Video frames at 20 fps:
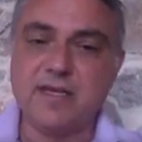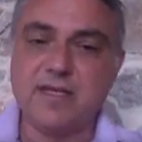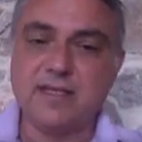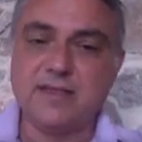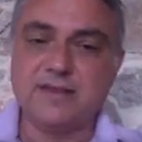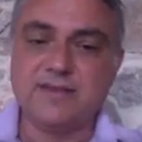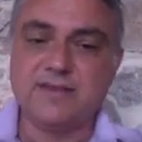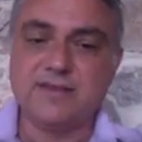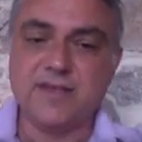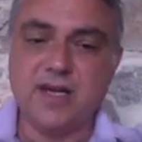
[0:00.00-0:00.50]

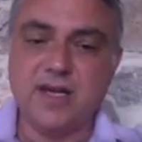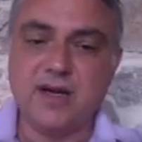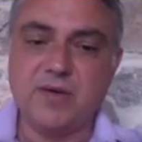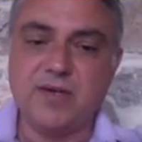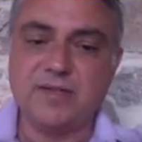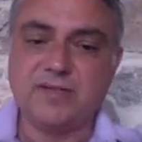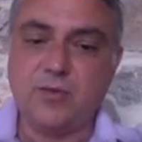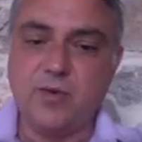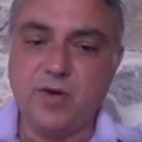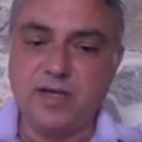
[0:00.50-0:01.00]
So
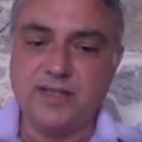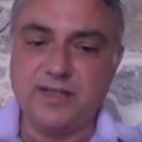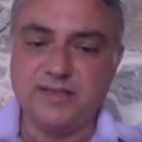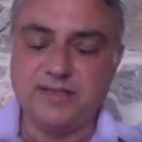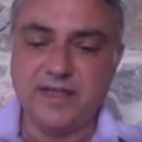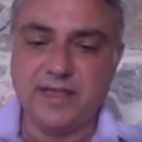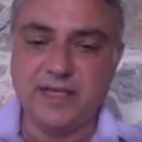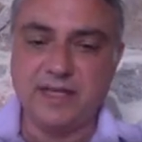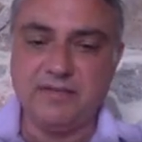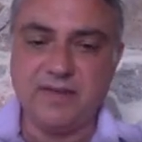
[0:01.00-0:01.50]
it's quite a
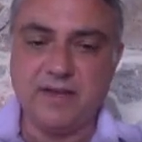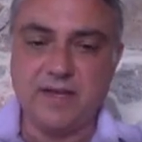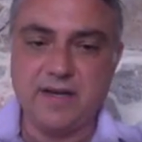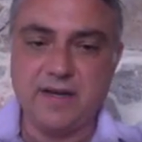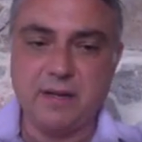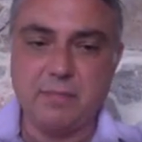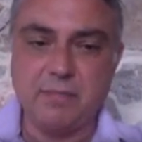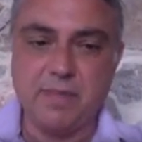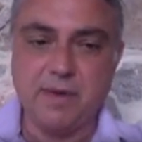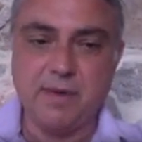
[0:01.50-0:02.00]

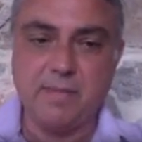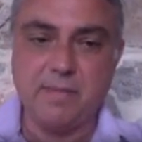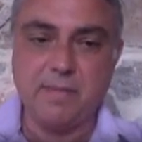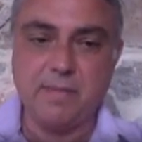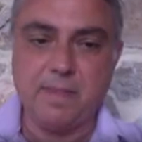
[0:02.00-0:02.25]
significant number.